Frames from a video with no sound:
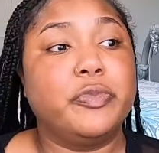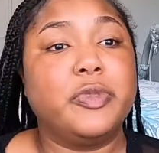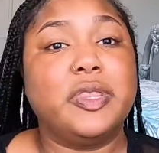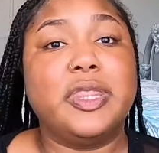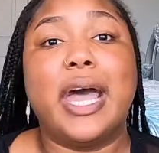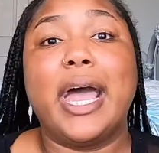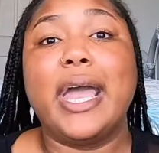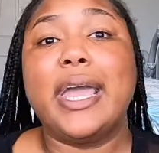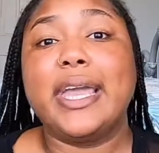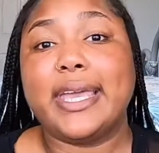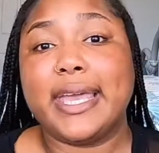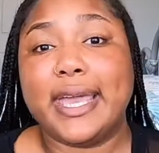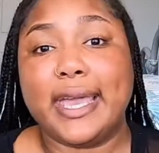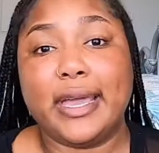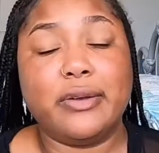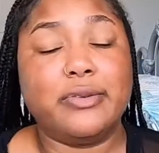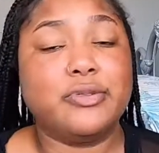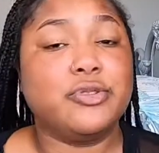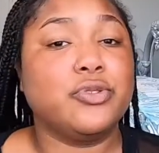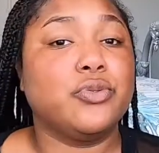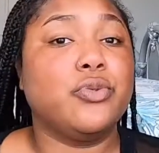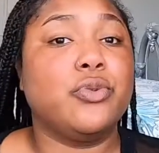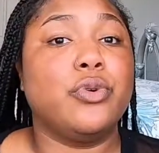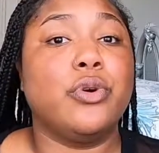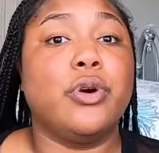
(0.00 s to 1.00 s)

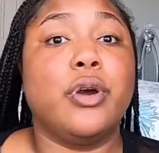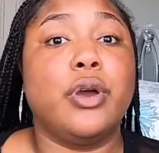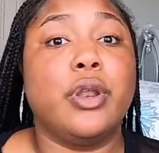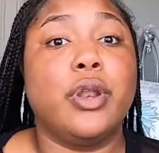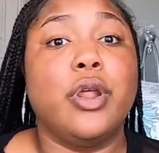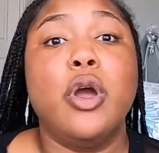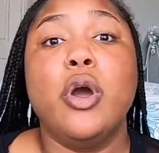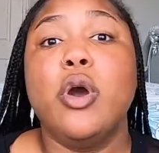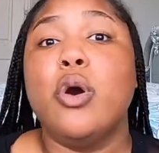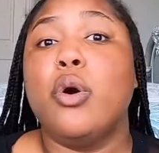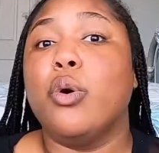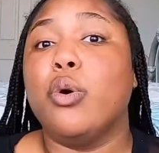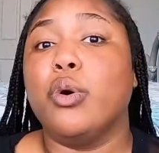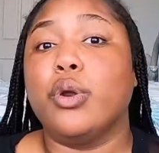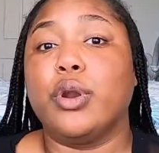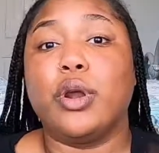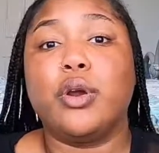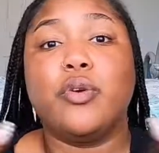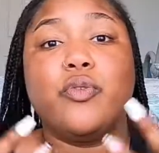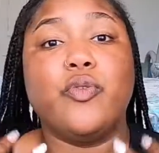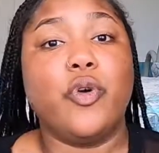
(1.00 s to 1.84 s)
nightgowns on or their